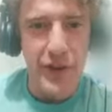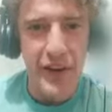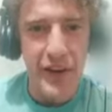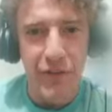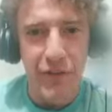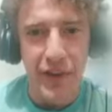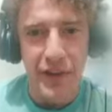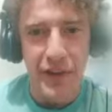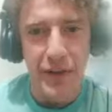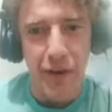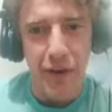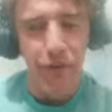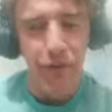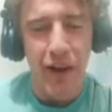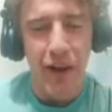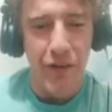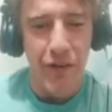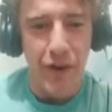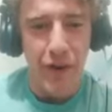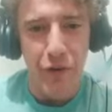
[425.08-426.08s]
have like a
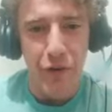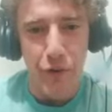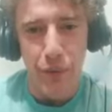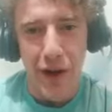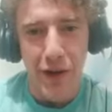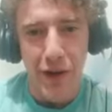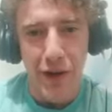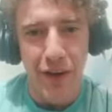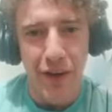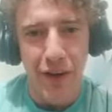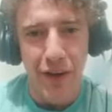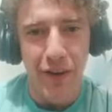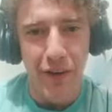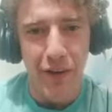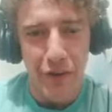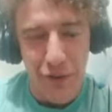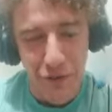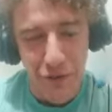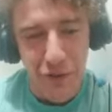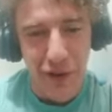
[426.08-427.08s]

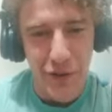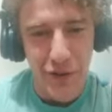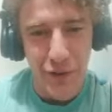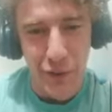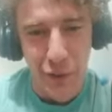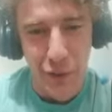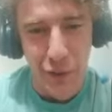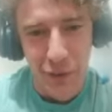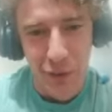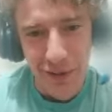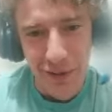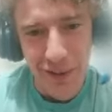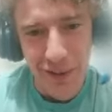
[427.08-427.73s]
500 fights total.